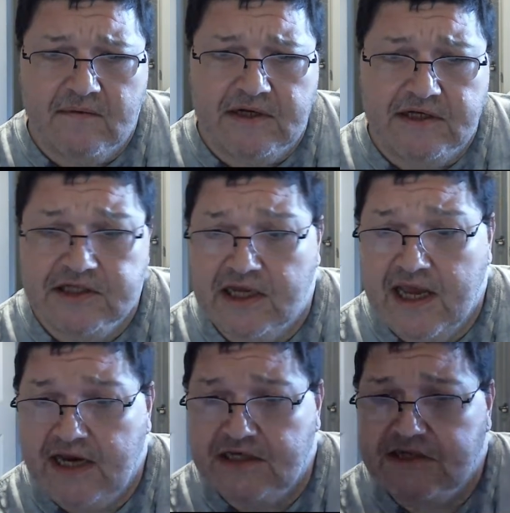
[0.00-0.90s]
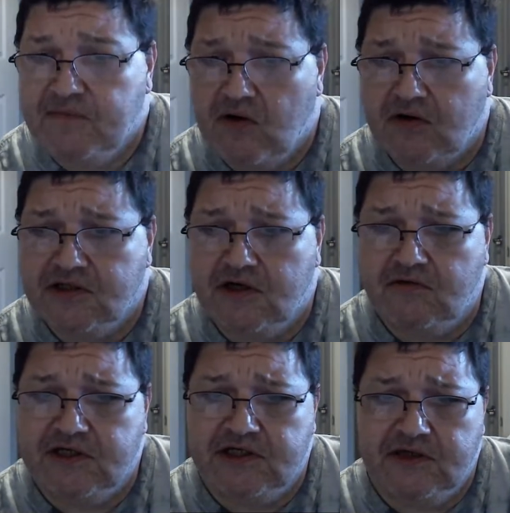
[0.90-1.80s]
It's important to
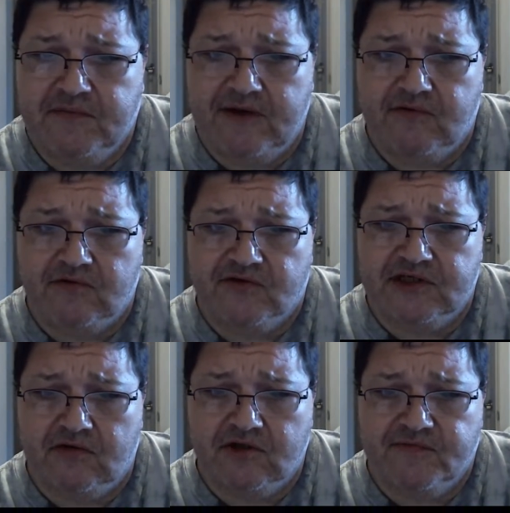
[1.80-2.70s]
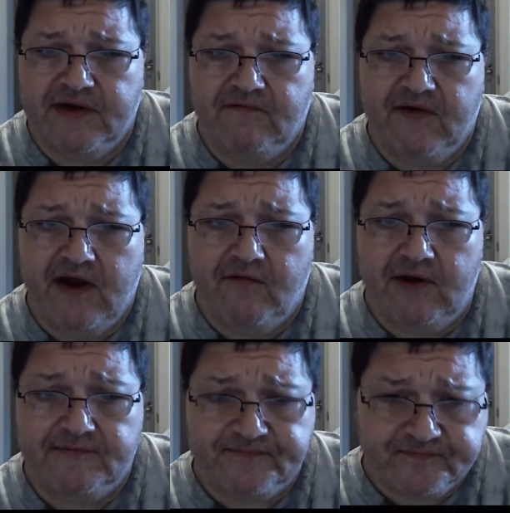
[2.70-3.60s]
notice that people's results may
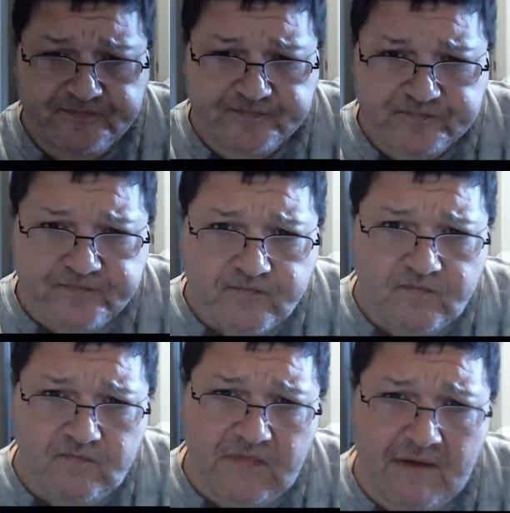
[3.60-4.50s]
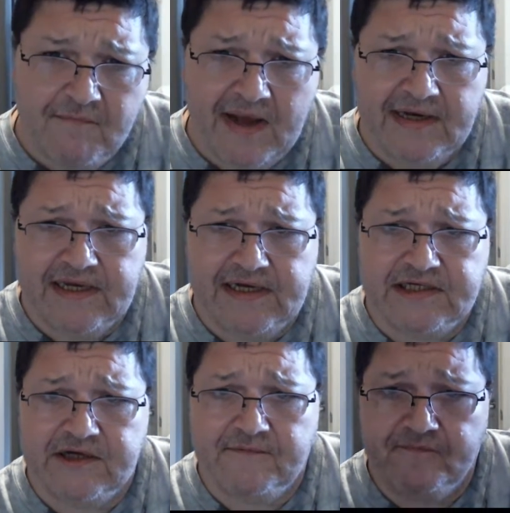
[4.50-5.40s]
vary.
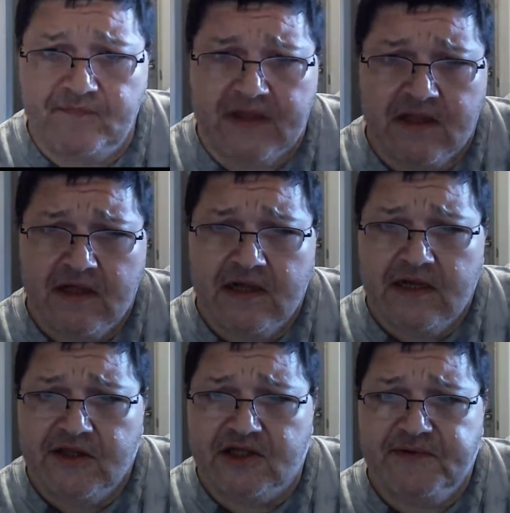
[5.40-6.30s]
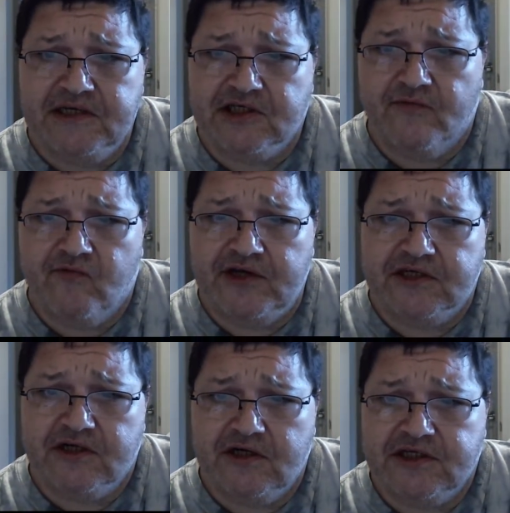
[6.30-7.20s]
Magnesium. There's been some
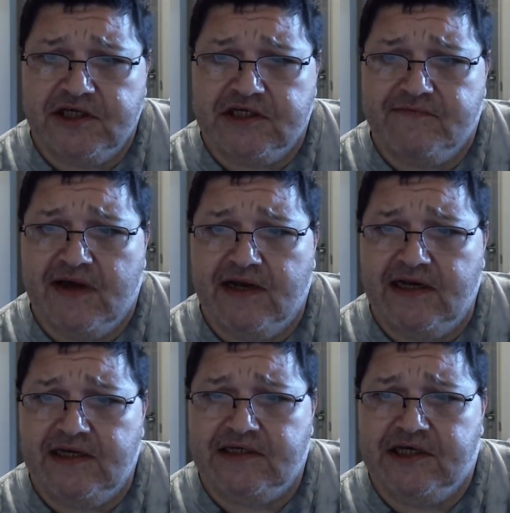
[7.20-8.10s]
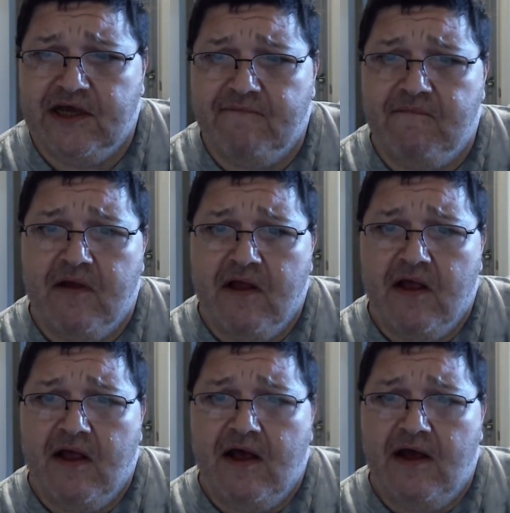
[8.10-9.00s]
research into magnesium
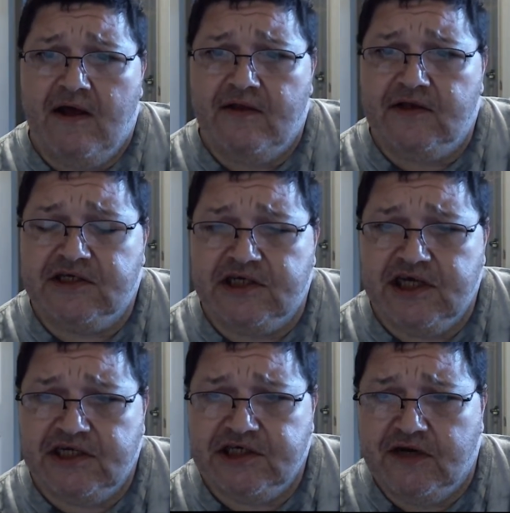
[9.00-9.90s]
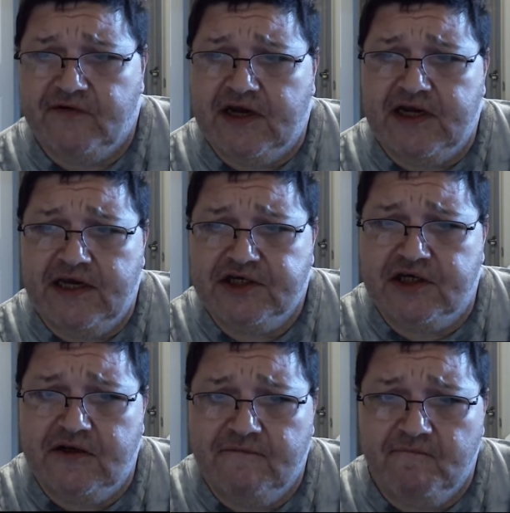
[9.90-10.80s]
and the suggestion of a
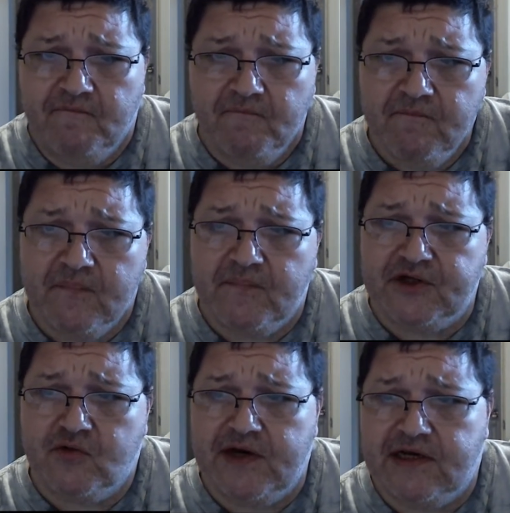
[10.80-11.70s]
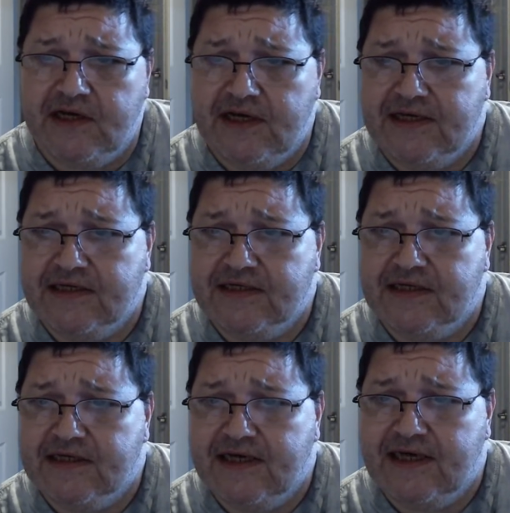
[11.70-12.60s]
connection between a
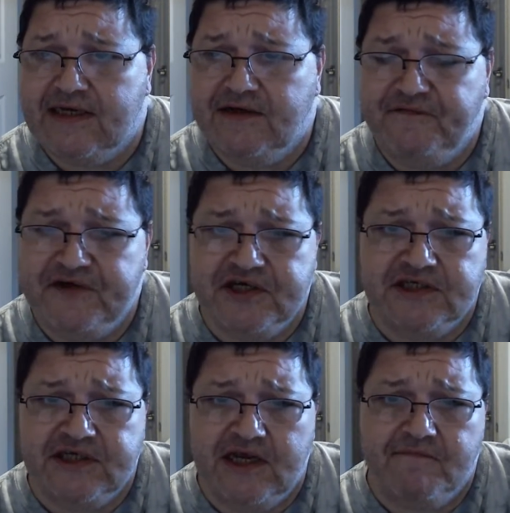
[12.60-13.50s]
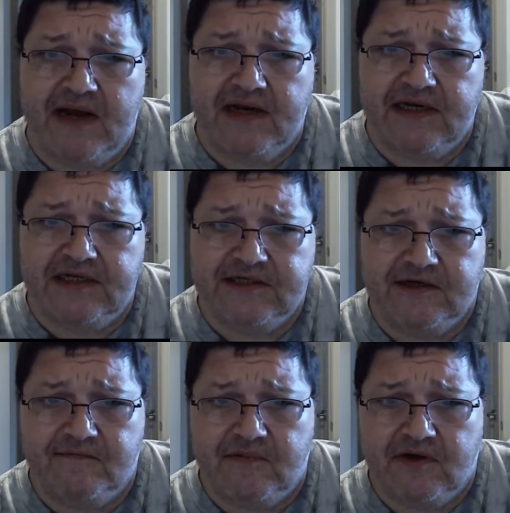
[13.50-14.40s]
deficiency in
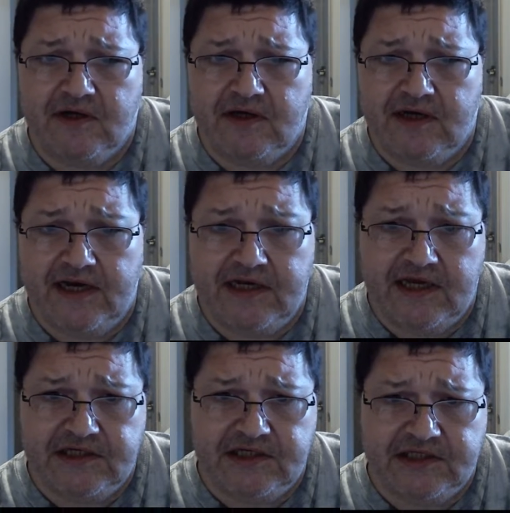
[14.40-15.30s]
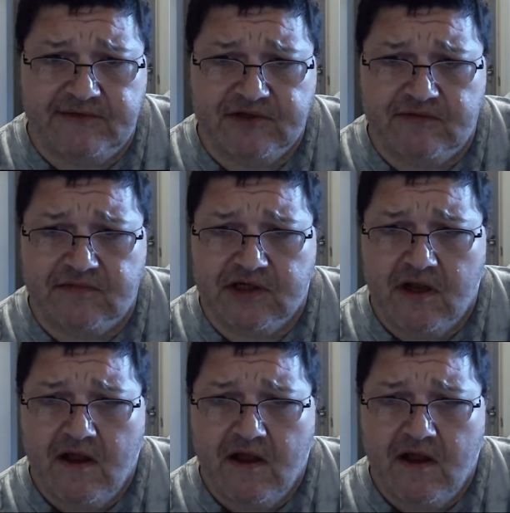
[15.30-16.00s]
magnesium and ADHD symptoms.